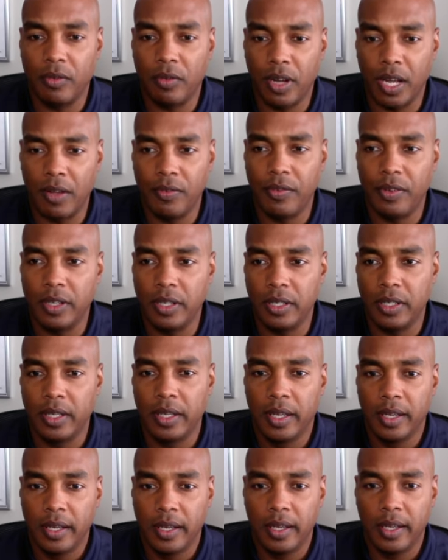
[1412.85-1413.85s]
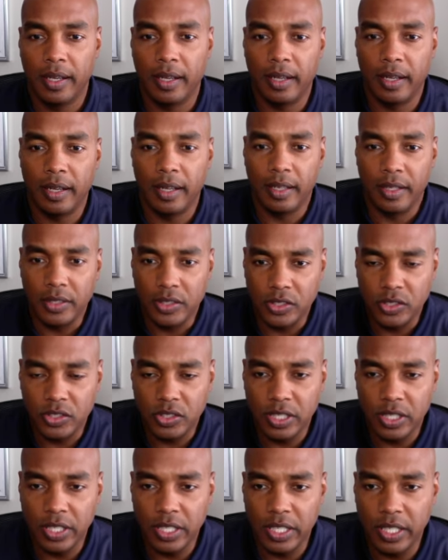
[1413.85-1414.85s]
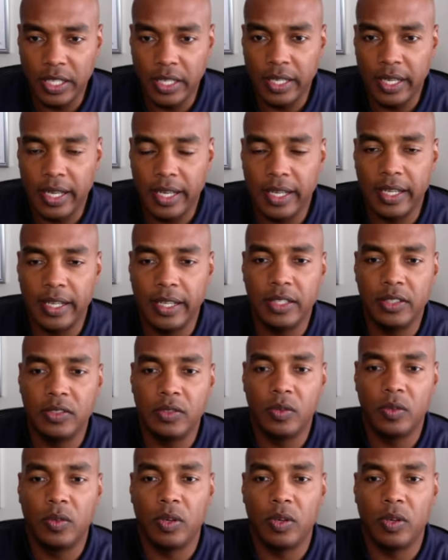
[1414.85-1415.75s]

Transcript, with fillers: Rafa, uh, she is